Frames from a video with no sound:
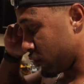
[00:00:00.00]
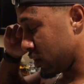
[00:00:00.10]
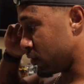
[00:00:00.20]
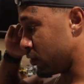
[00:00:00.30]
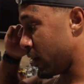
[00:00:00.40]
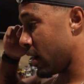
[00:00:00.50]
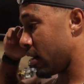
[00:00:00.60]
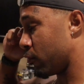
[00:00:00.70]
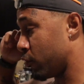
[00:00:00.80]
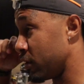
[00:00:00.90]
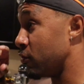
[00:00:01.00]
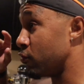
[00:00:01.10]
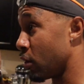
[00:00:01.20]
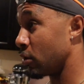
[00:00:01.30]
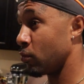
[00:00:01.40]

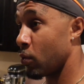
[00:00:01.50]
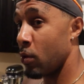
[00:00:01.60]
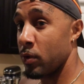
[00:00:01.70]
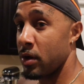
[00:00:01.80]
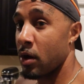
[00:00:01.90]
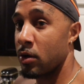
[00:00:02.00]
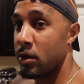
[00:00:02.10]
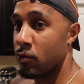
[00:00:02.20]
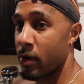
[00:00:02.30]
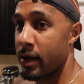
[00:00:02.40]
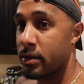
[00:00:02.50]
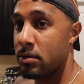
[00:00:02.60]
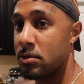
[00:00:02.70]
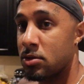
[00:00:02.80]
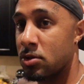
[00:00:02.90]
rerun what we already ran.
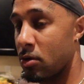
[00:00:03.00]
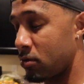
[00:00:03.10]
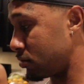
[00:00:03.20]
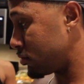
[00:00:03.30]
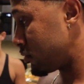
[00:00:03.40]
So